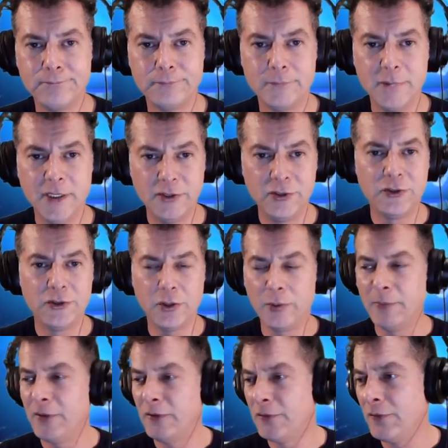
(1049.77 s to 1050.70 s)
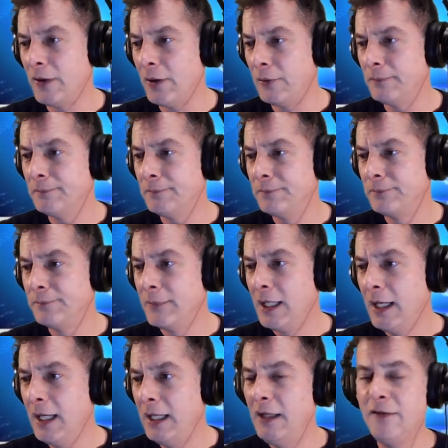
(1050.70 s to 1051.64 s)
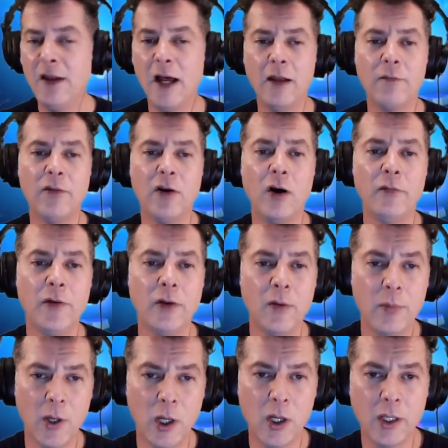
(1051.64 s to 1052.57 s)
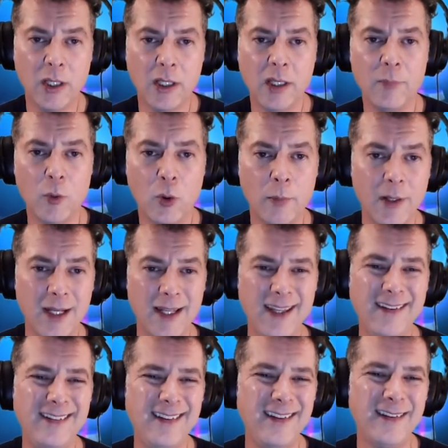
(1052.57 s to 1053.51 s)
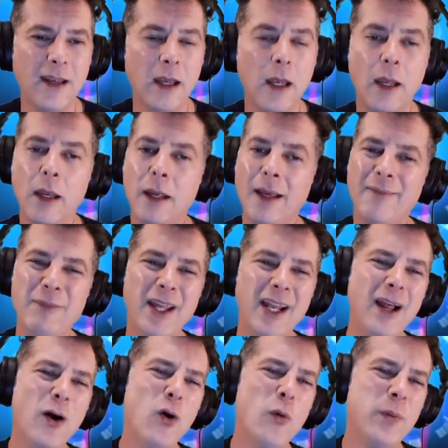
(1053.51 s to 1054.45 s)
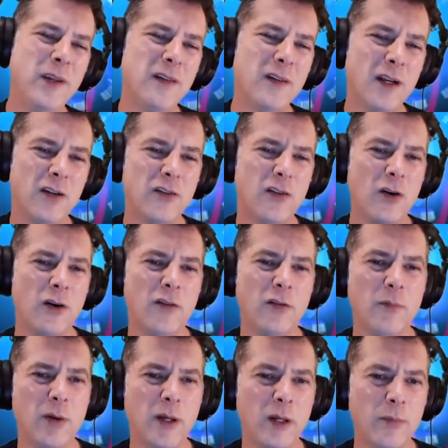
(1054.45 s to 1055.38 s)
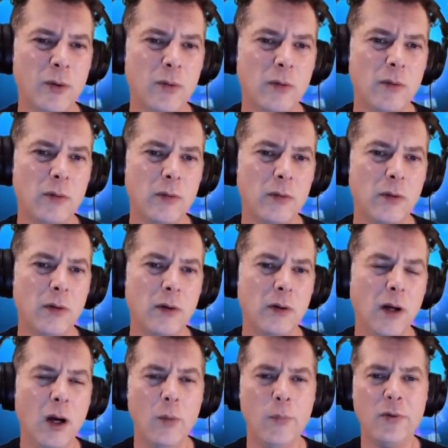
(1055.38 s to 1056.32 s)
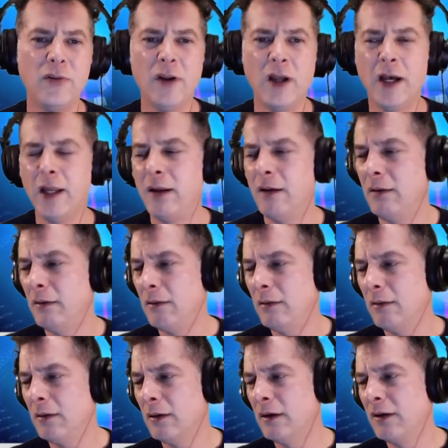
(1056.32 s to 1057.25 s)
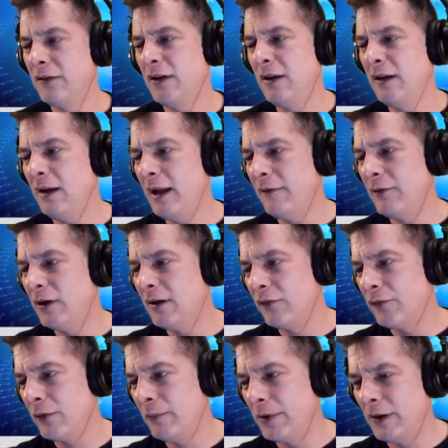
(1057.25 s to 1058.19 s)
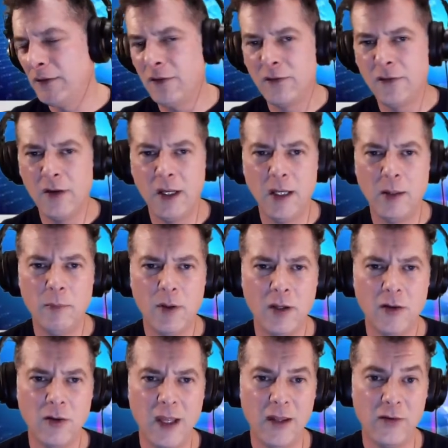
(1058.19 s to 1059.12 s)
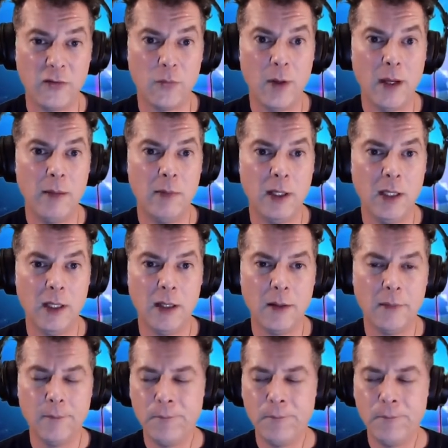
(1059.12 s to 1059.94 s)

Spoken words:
is Sherman's fault. And he's not involved in the party anymore, but at least he's, man, I hope he's not charging people. I hope it's not, because it did have a different business name than SRA Media.